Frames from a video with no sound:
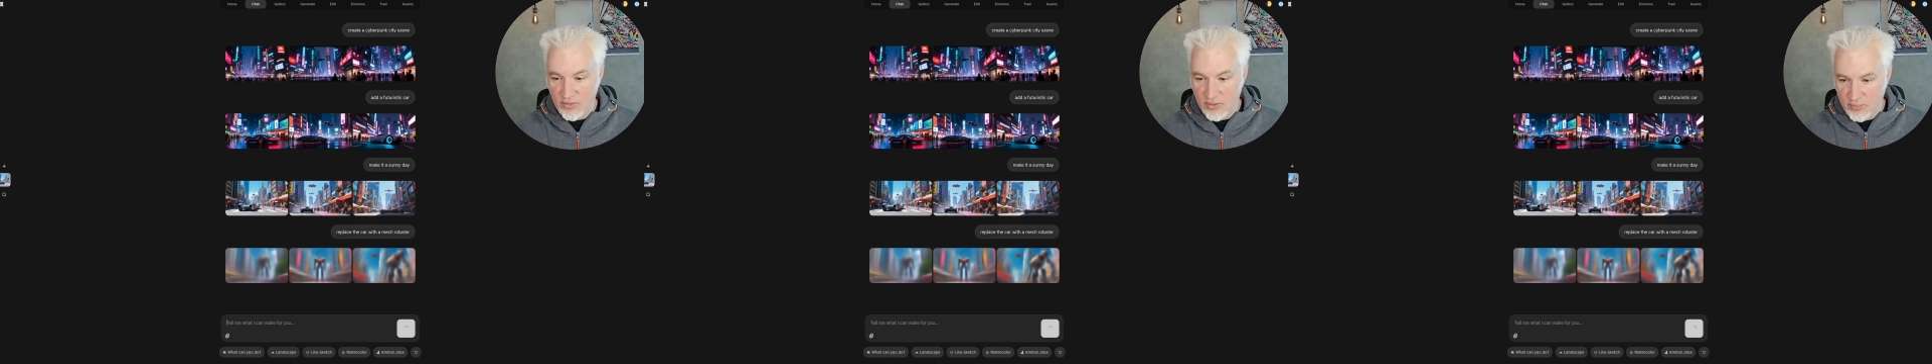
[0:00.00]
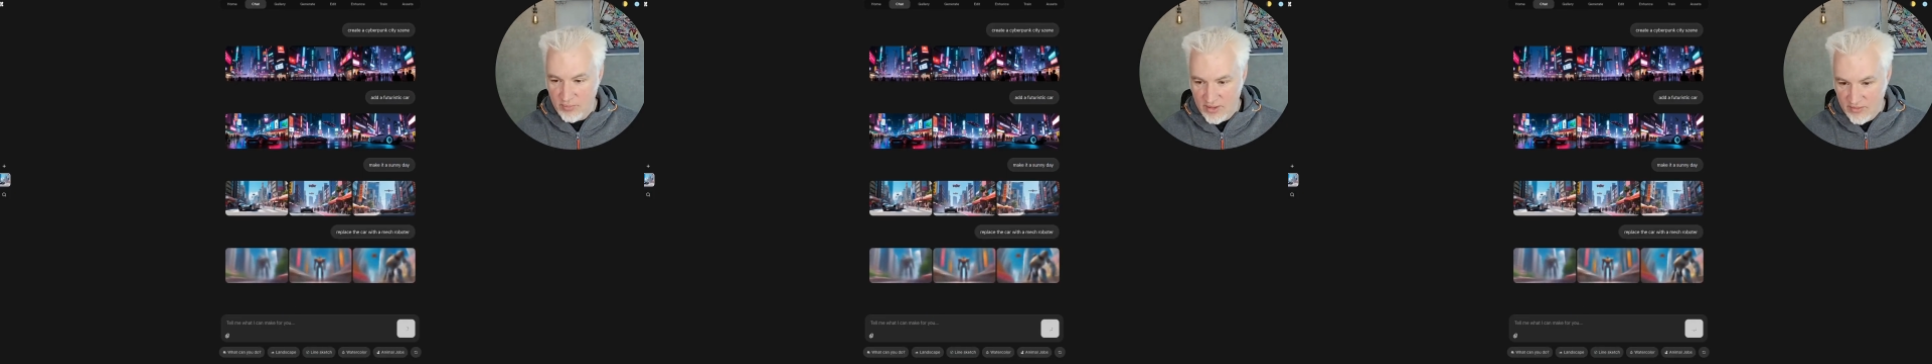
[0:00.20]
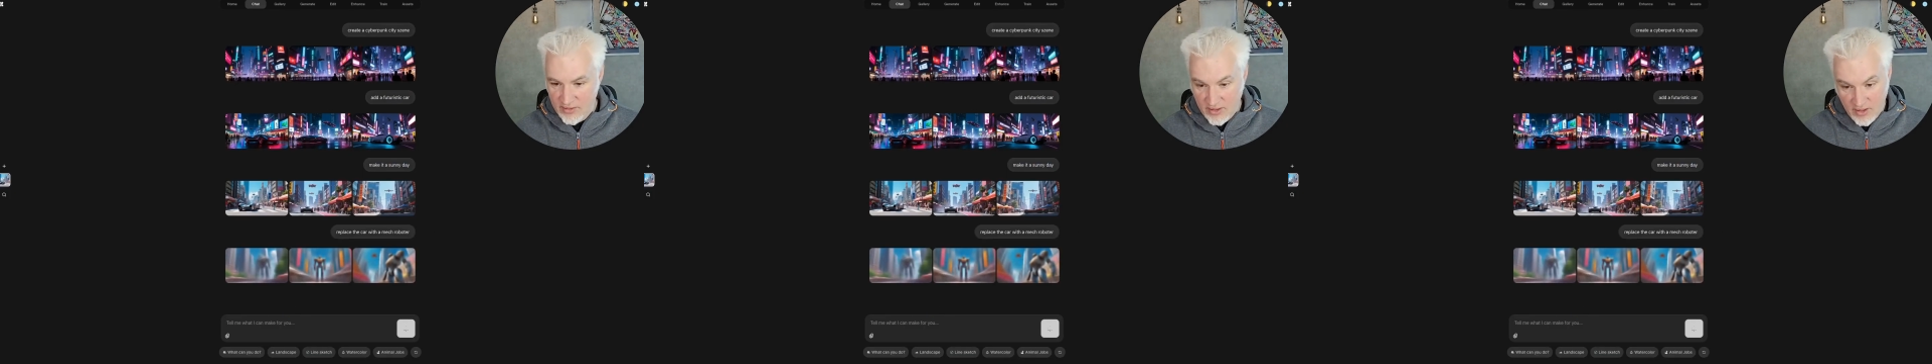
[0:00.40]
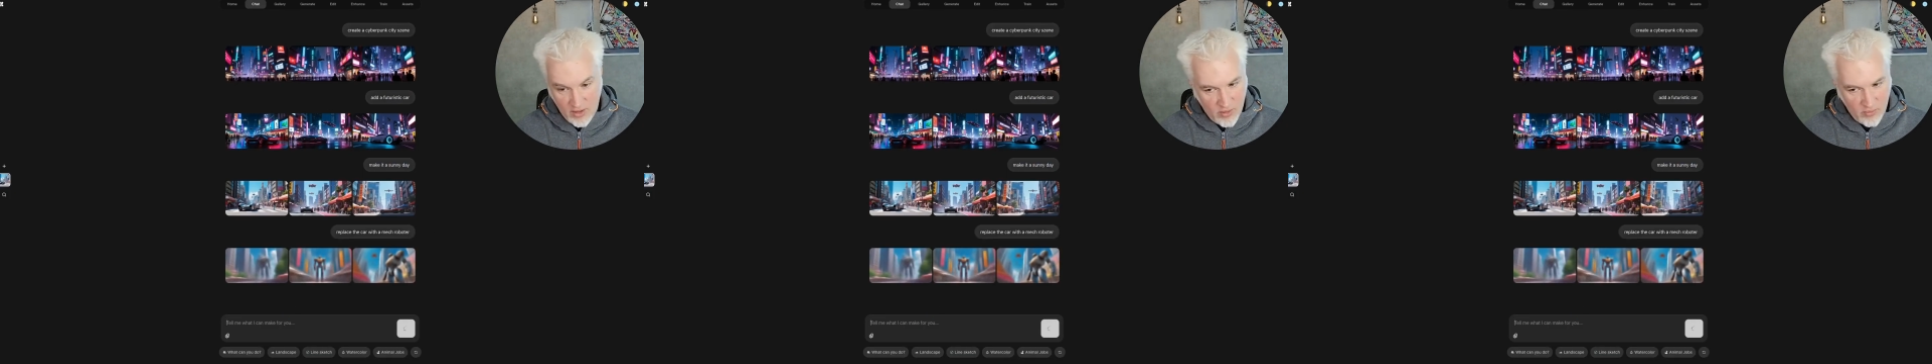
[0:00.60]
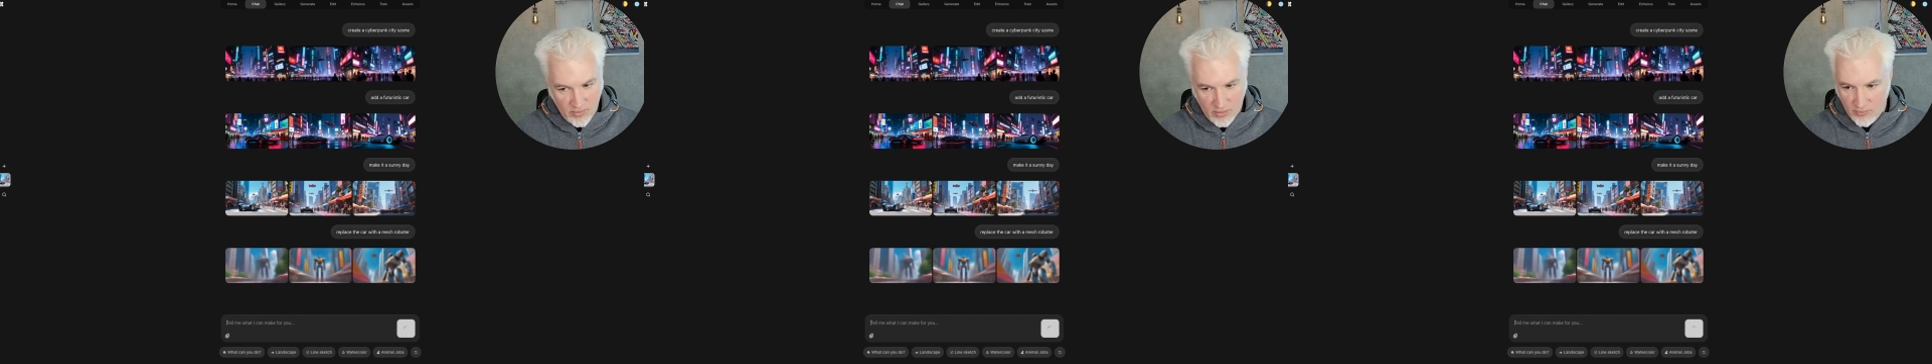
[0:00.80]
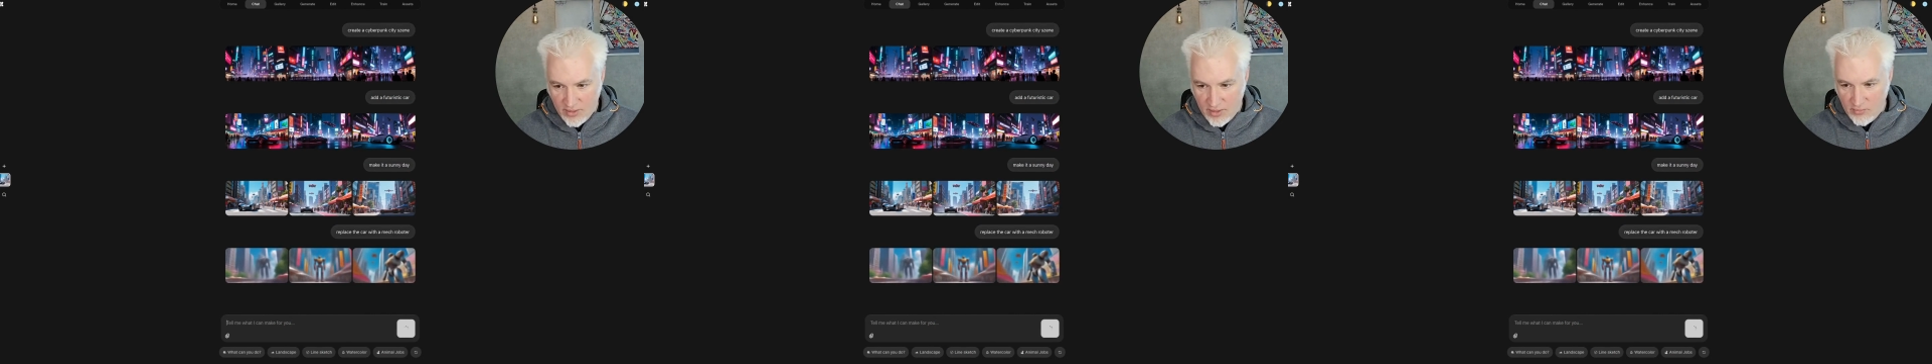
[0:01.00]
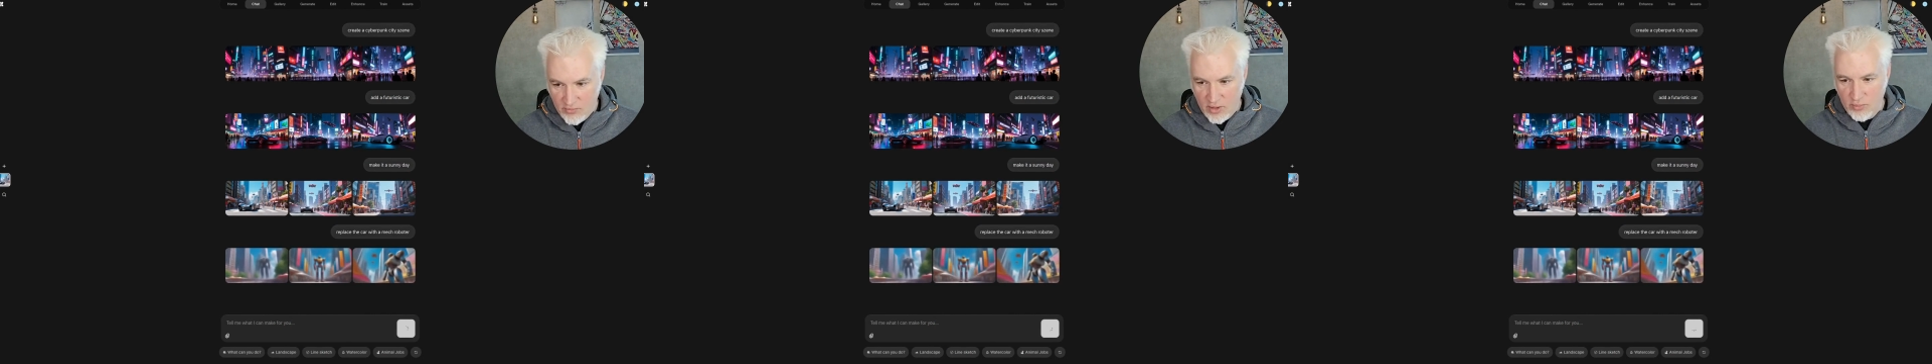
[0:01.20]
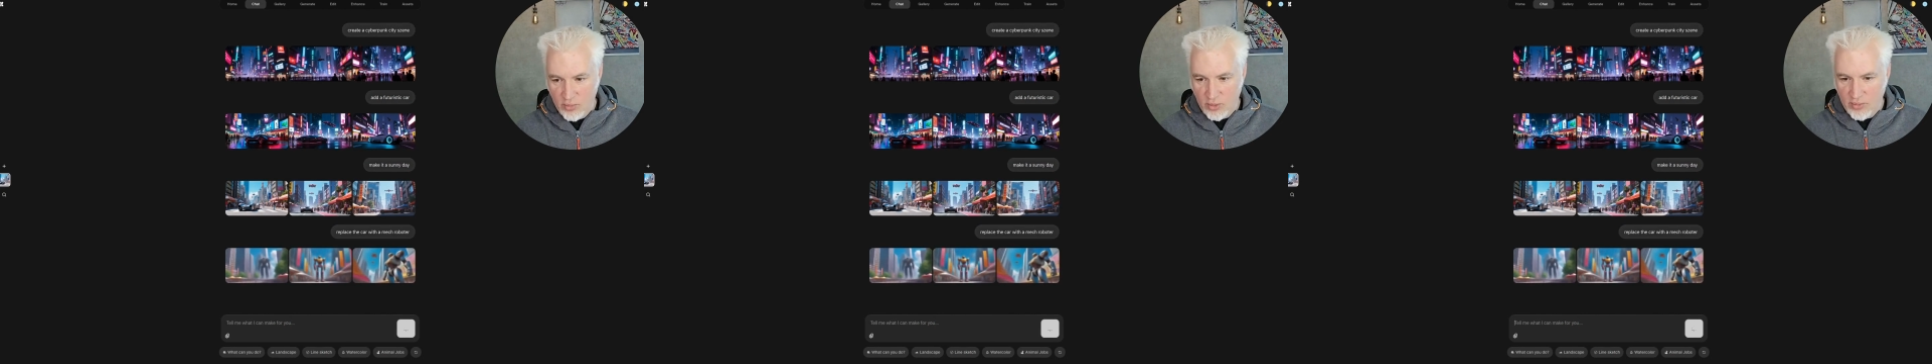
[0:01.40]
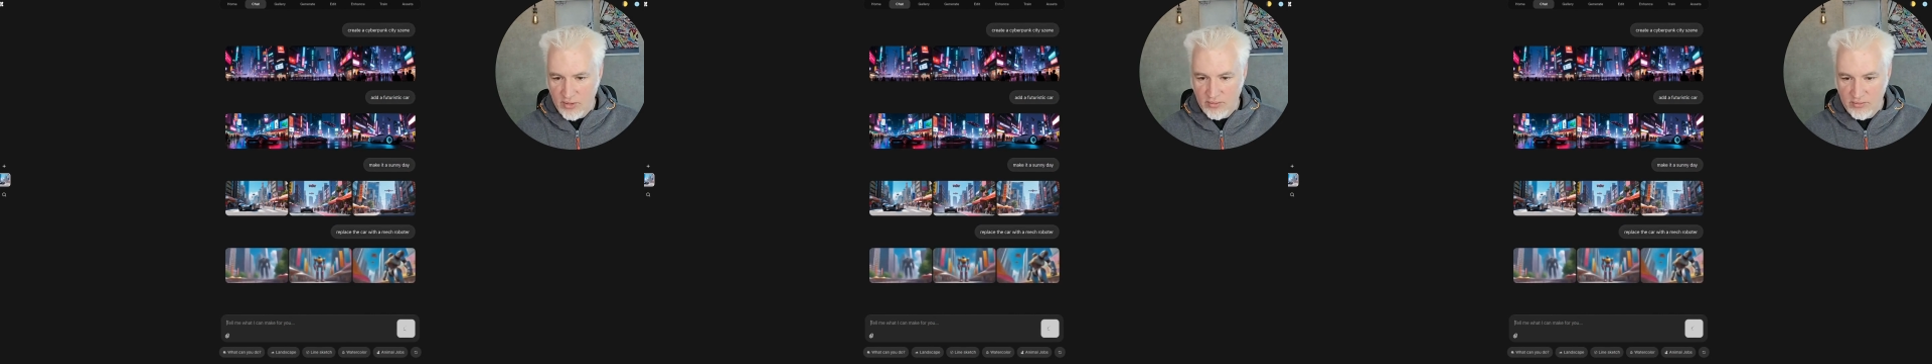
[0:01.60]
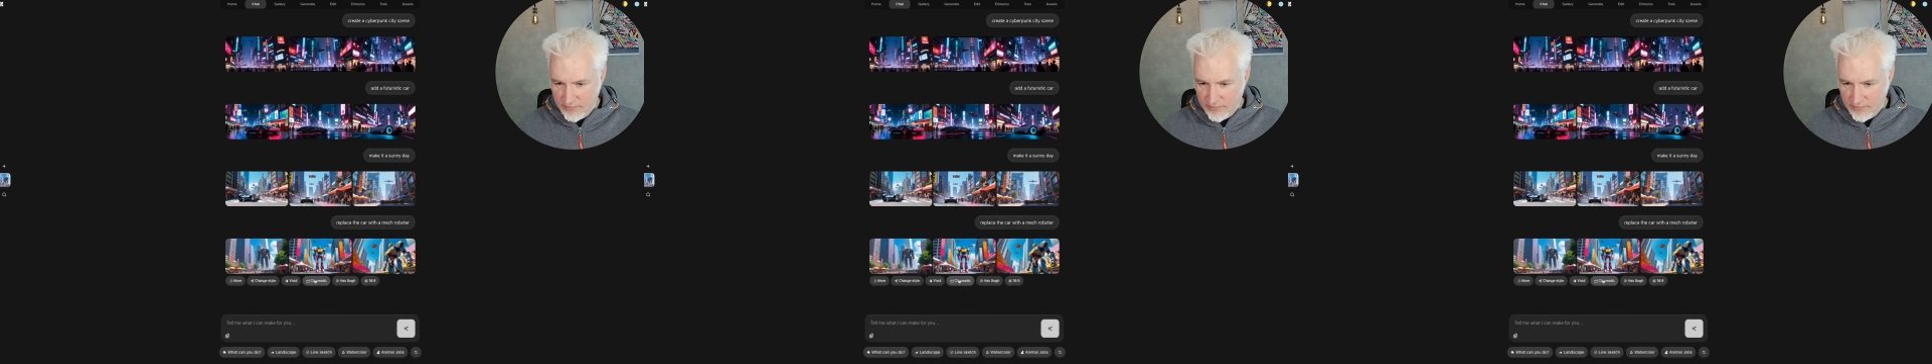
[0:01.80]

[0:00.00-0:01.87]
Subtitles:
replace the car with a big robot.